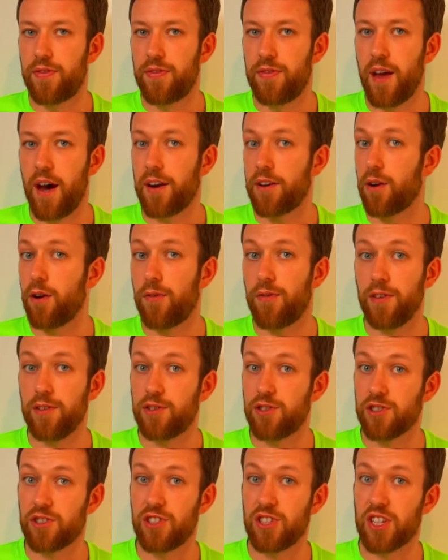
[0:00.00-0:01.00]
I don't know if it was
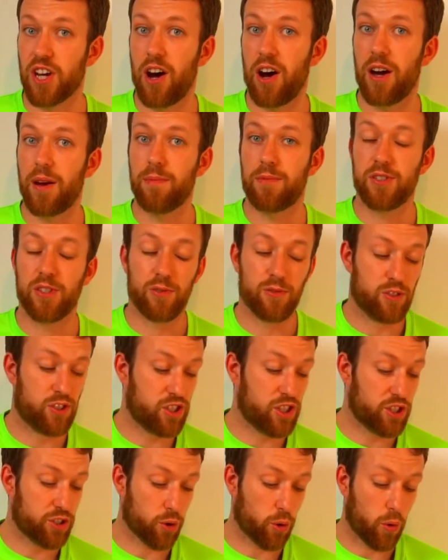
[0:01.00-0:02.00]
just the time, because it was
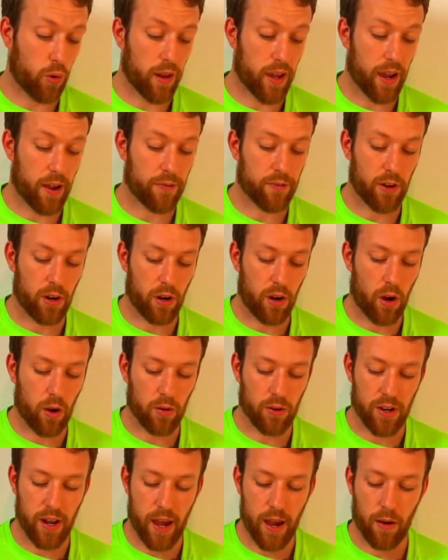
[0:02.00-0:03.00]
shortly after
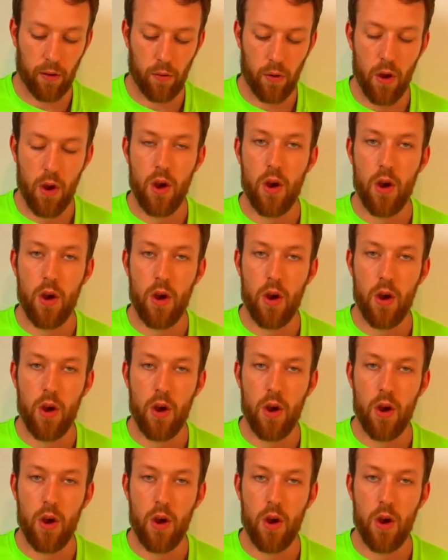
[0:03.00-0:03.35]
lockdown,